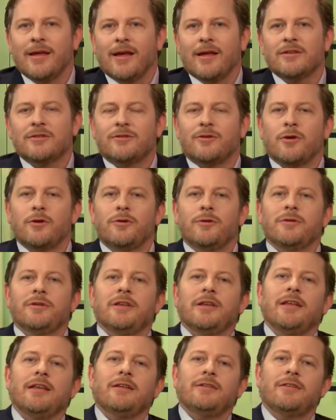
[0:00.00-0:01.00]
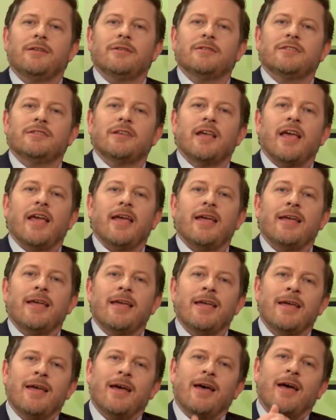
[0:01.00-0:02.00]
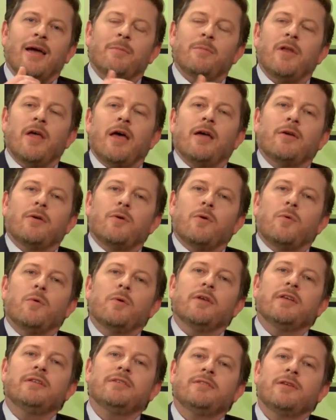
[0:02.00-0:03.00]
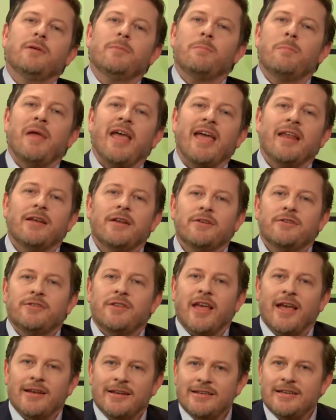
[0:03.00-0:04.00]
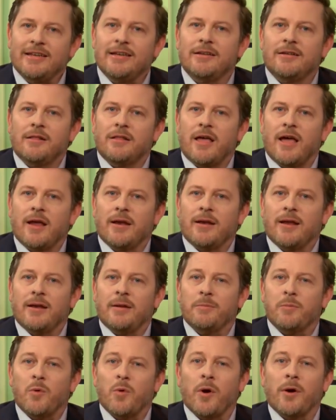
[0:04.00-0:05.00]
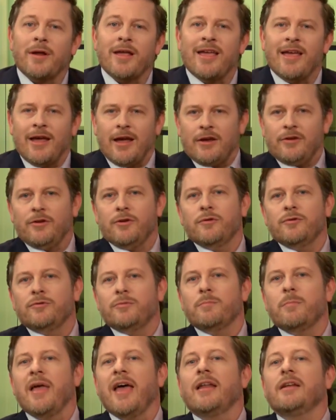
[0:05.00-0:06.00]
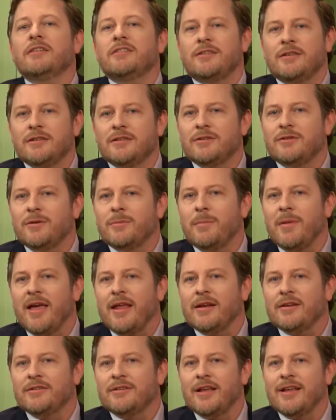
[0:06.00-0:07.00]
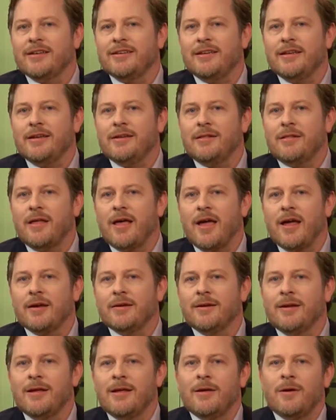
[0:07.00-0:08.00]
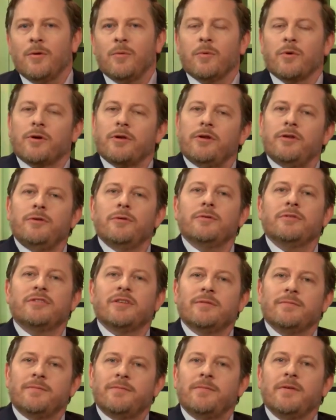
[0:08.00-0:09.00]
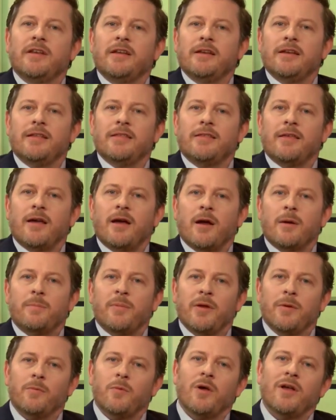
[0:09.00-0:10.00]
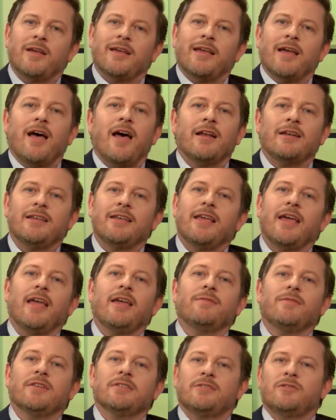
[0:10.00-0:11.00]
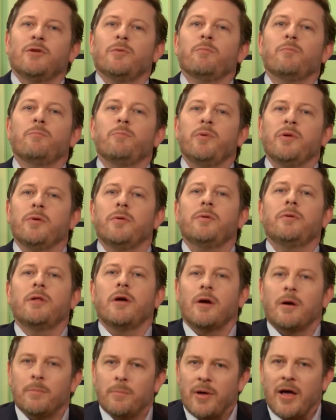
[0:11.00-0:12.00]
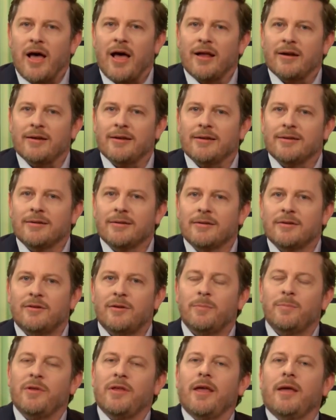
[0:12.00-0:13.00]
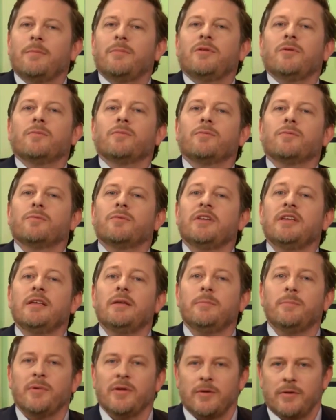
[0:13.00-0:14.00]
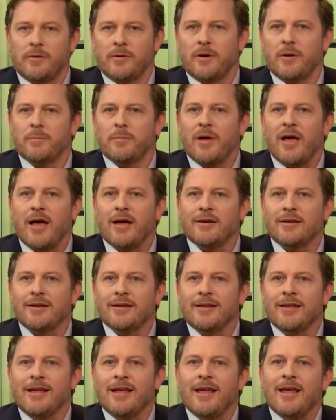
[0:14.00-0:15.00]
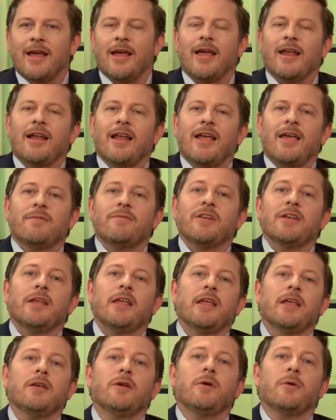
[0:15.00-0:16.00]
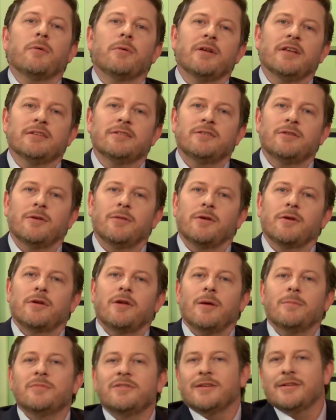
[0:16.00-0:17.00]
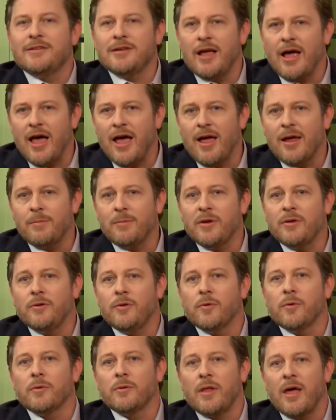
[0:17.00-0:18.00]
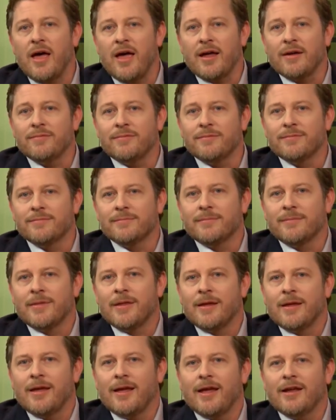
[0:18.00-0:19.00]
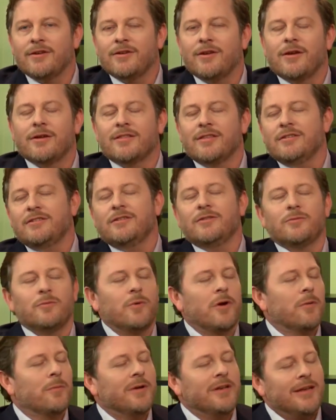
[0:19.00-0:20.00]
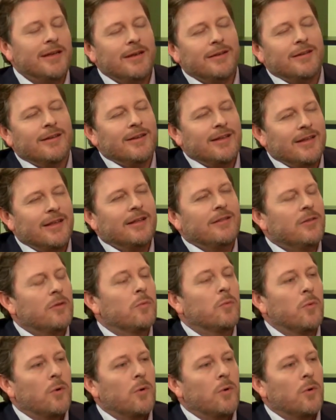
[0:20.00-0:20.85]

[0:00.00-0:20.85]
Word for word: And so you need to say, I'm not going to manage that decline anymore and use medicine to manage that decline. We're going to use infinity therapy and what God gave us to build our body, to be able to rebuild our body and have an increase. So there comes a time in your life, and Doug, this is where we need to get the